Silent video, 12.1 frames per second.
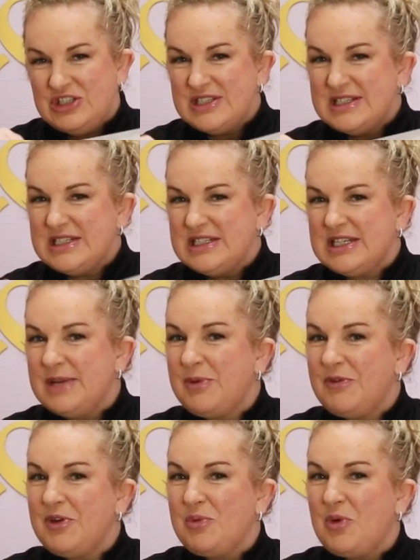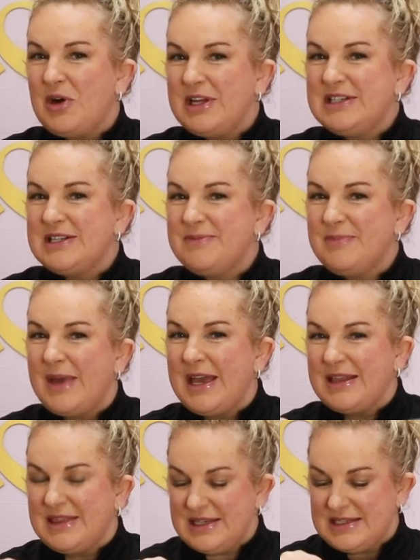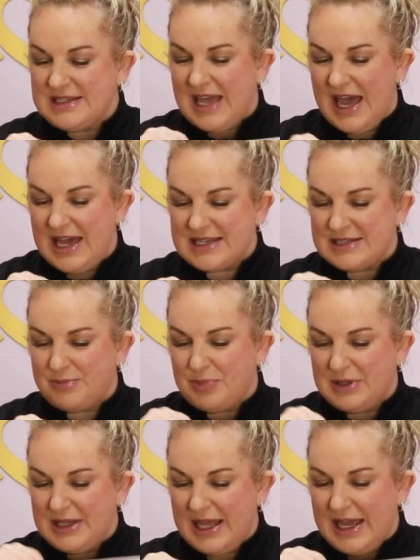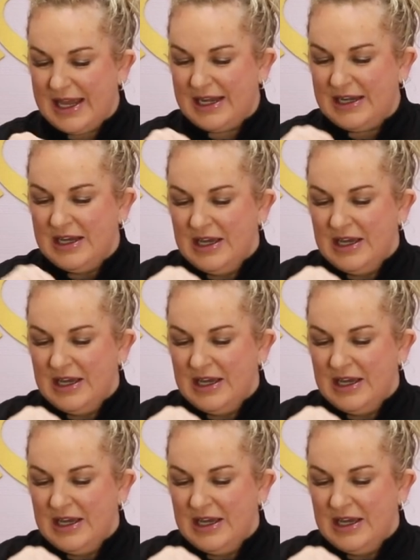just a tip, if you're wanting to make this as a plain